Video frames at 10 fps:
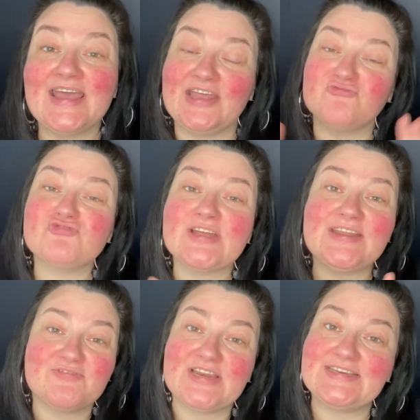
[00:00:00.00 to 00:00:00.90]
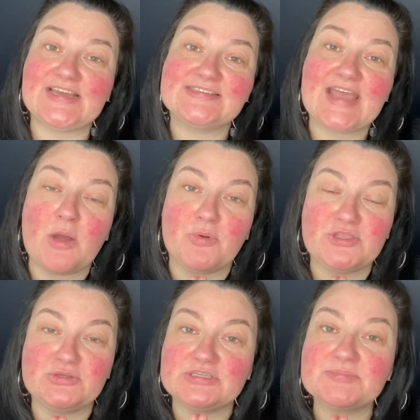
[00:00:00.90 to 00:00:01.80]
It really, really does help when
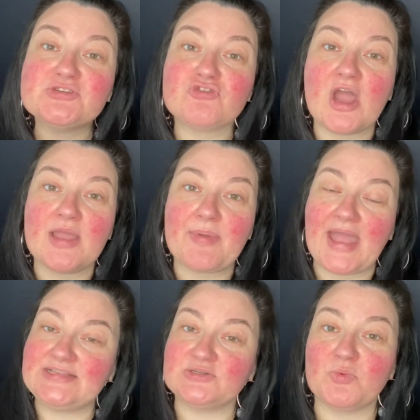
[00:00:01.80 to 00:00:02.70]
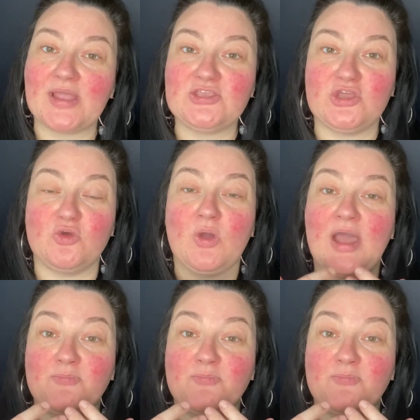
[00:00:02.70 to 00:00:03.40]
you subscribe and when you